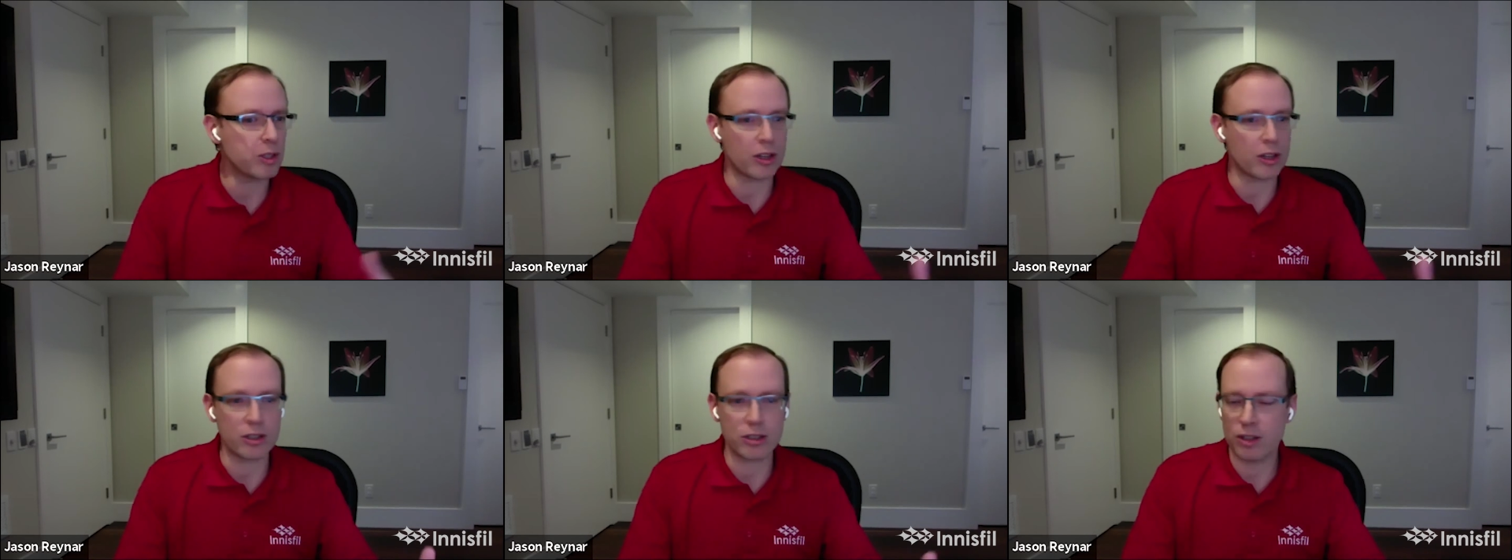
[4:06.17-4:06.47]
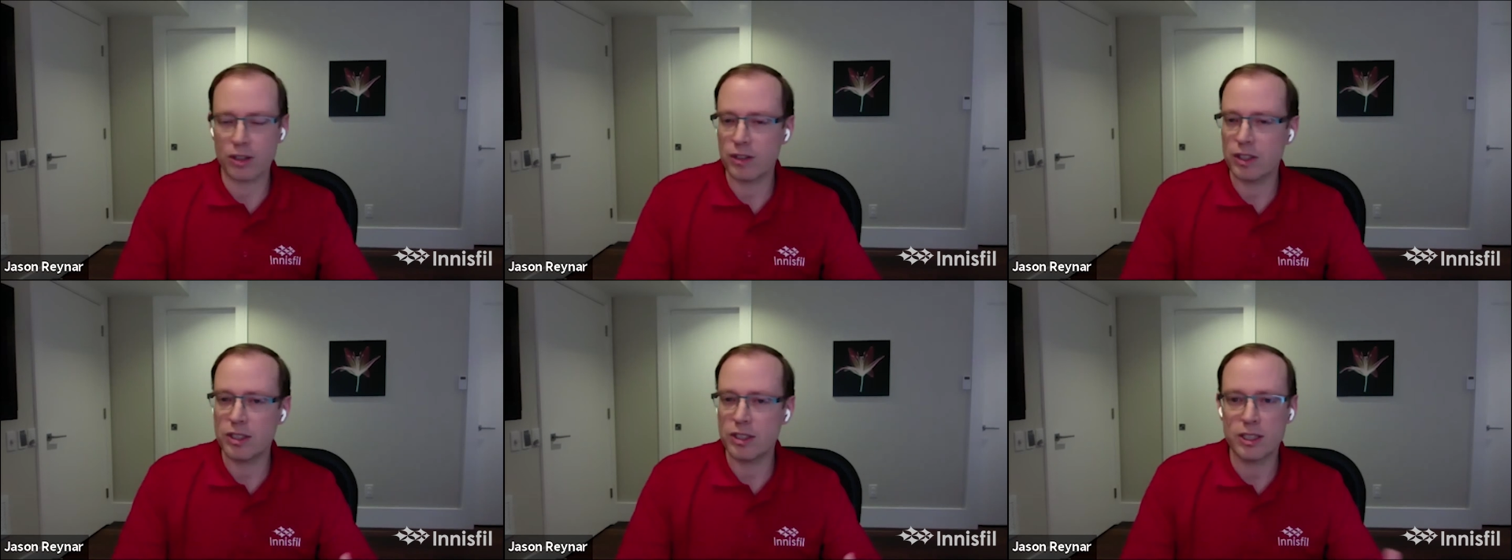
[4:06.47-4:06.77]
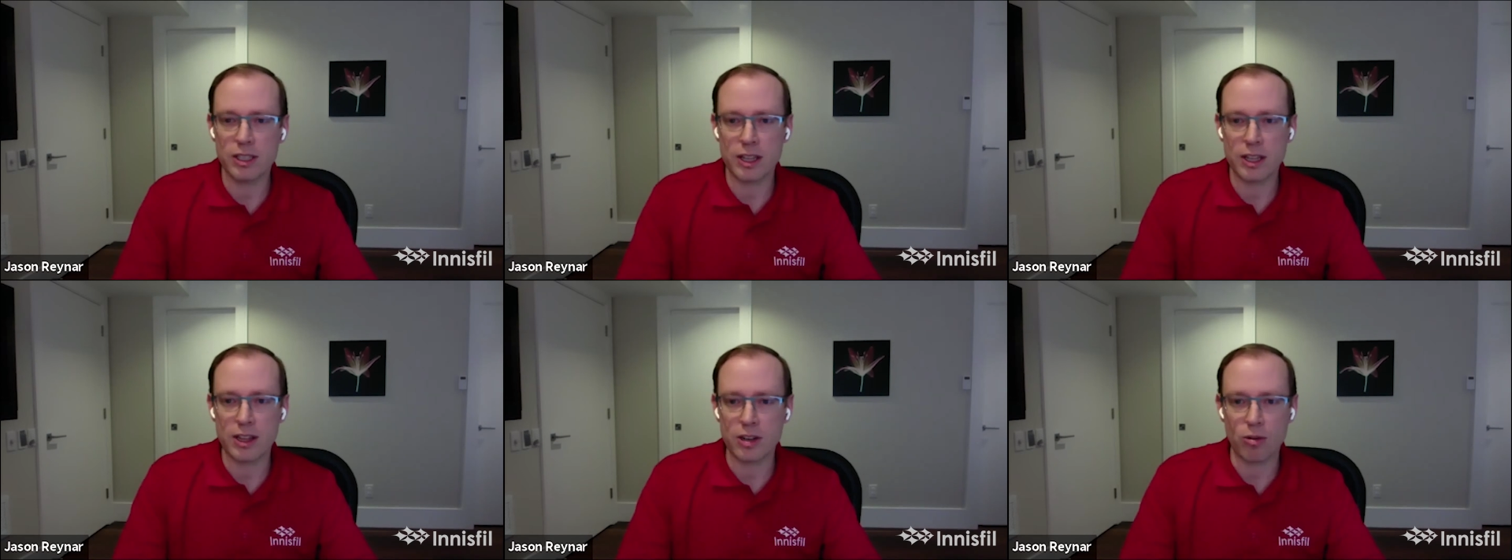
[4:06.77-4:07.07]
our
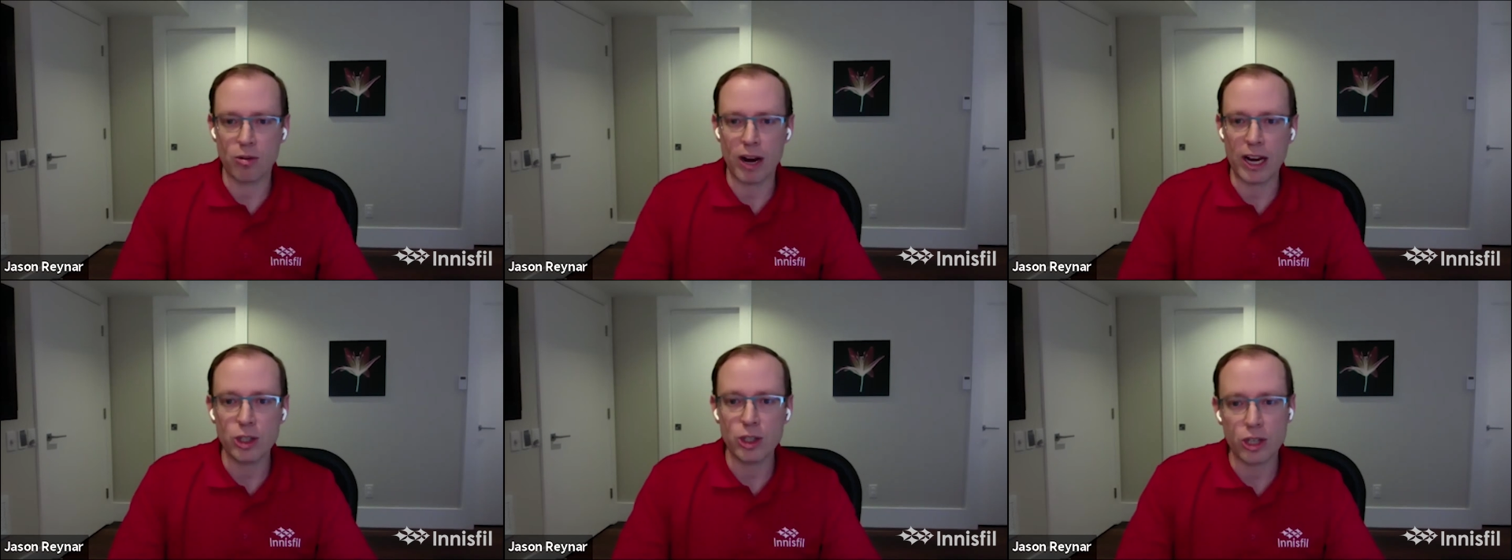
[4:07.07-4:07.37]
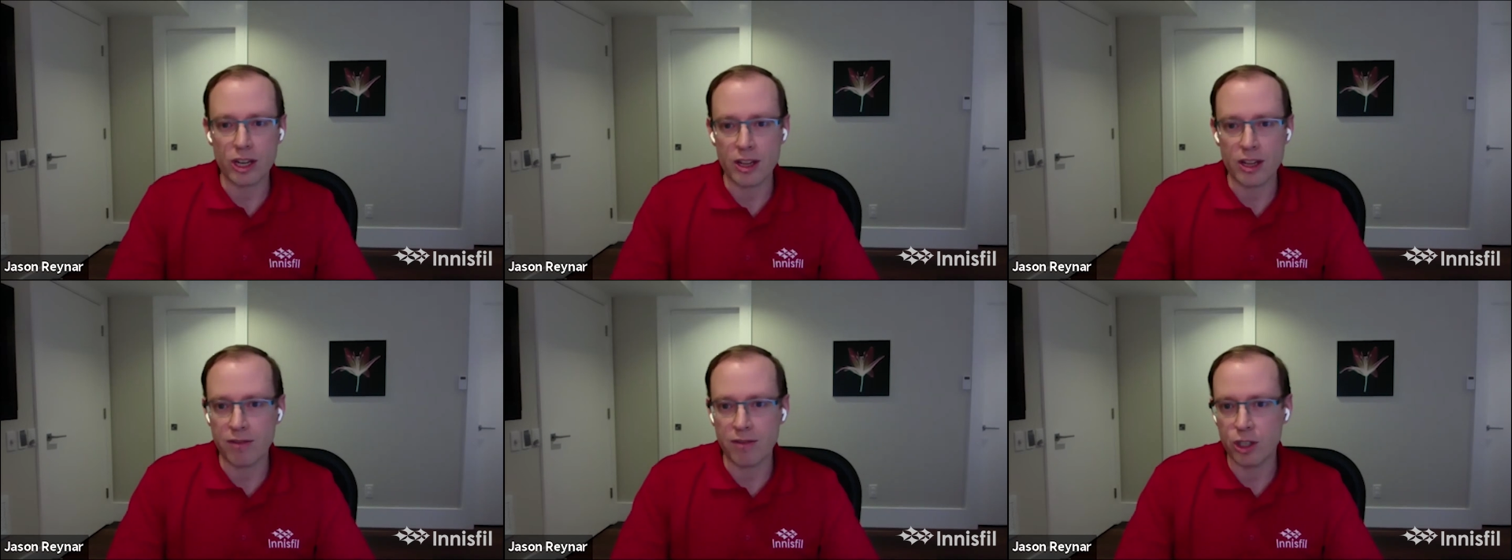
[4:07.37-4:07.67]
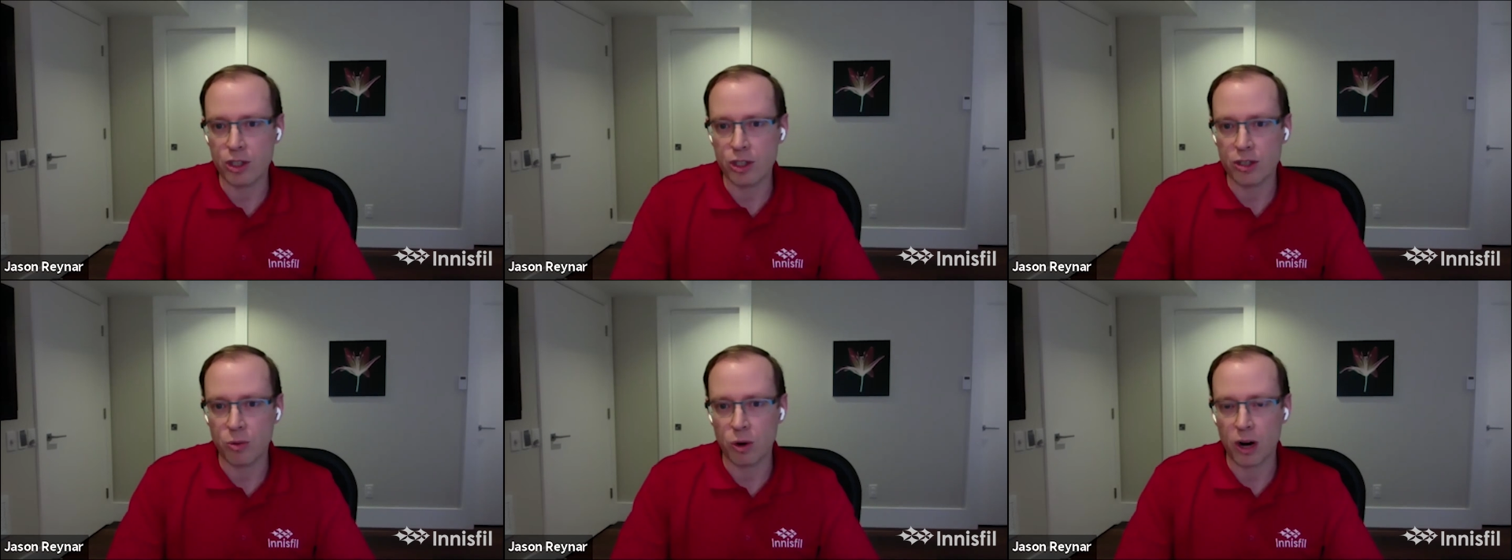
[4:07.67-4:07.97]
services, and the direction and the
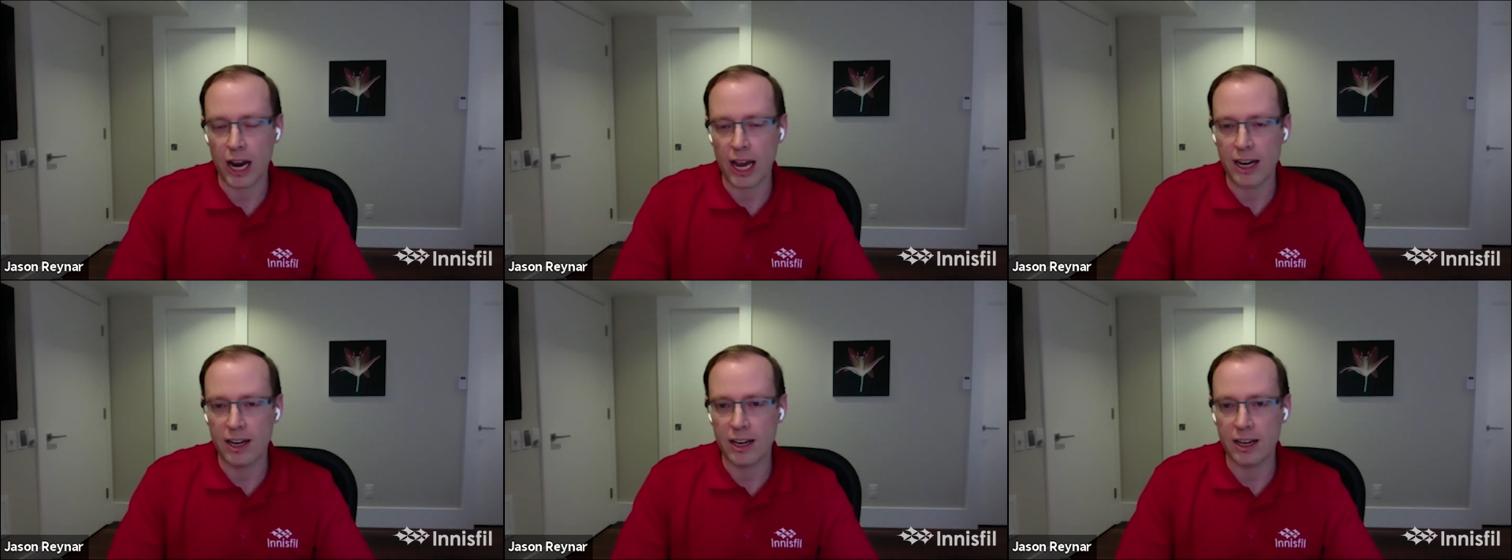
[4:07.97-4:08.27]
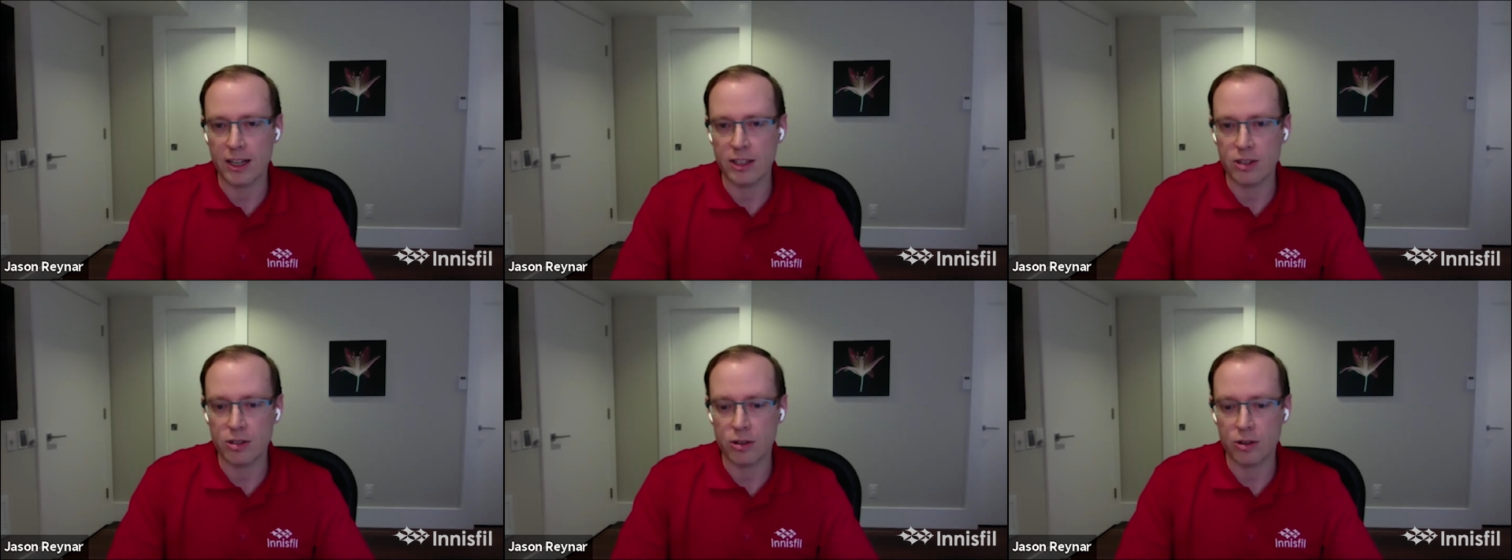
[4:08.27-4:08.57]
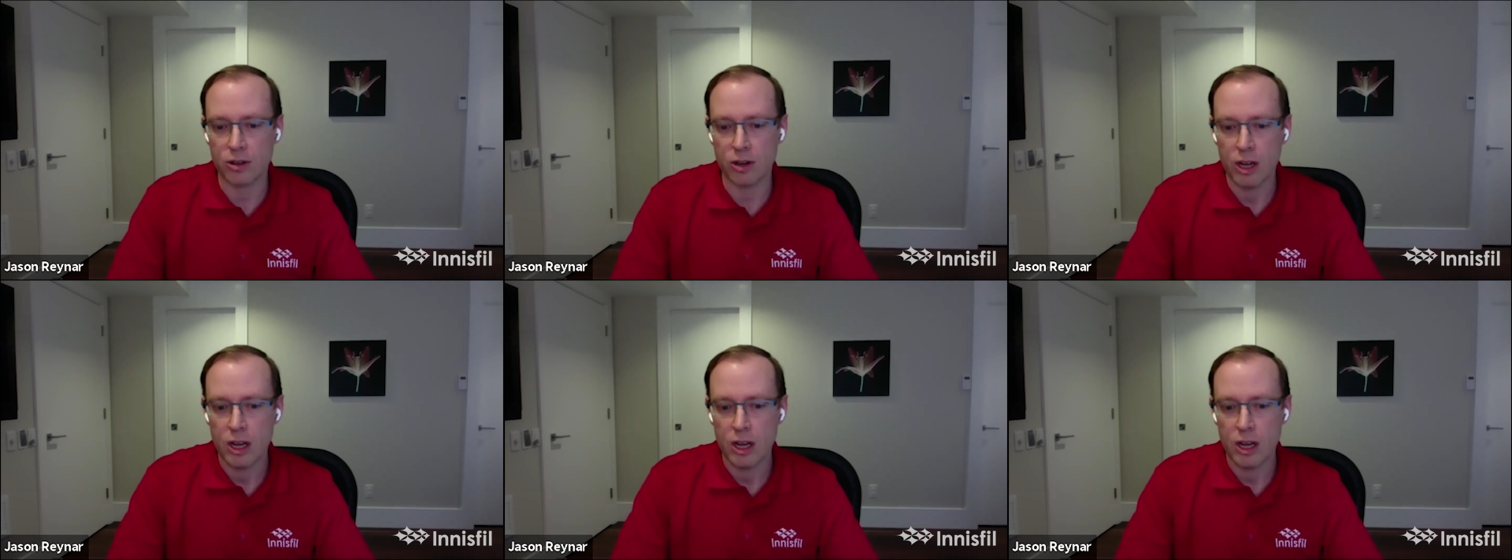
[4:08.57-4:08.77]
vision we're headed into.